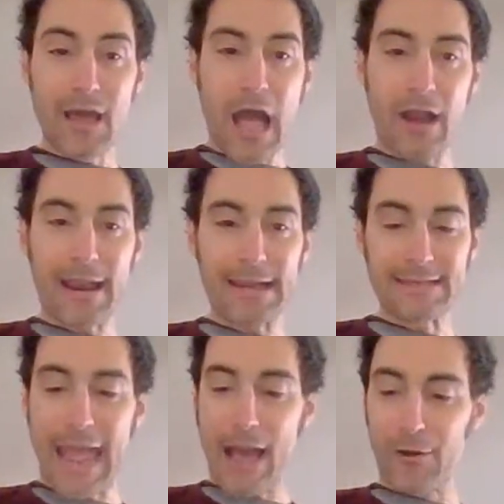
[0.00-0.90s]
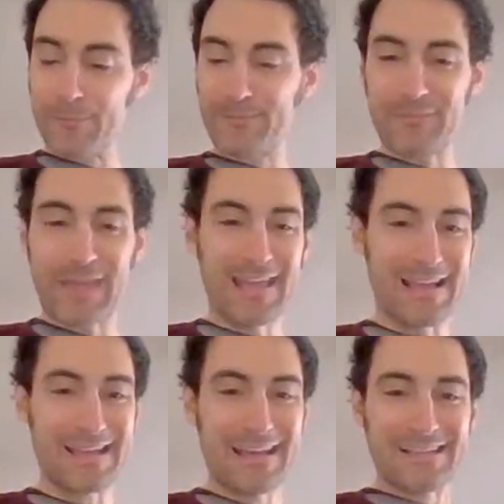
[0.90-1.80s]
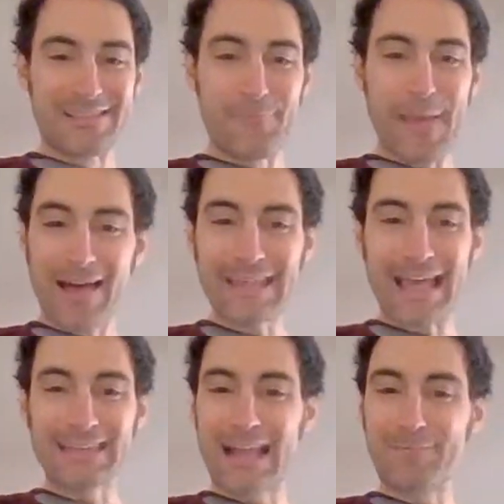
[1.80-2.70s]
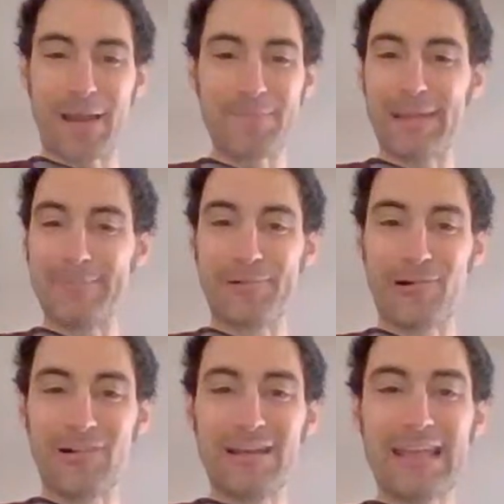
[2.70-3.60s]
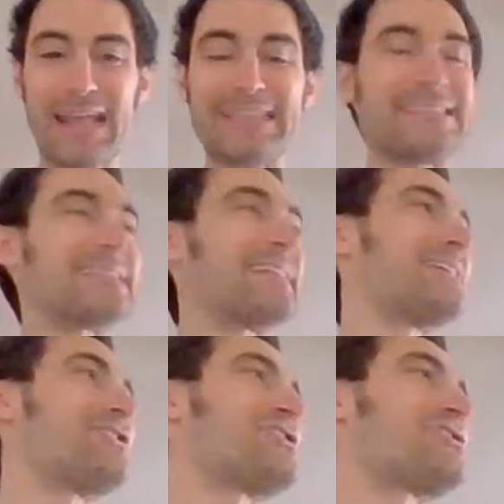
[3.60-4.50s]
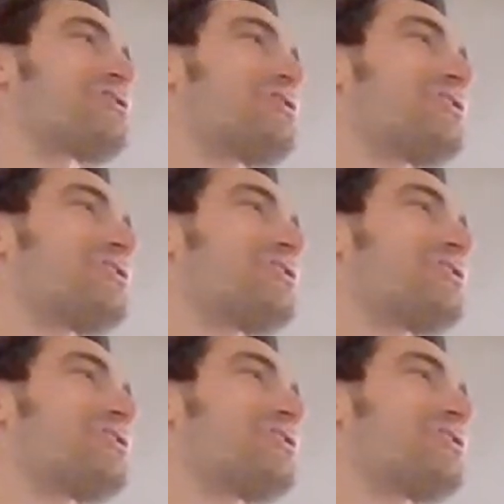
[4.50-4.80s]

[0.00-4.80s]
All right, now, so pound that like button, people. It's just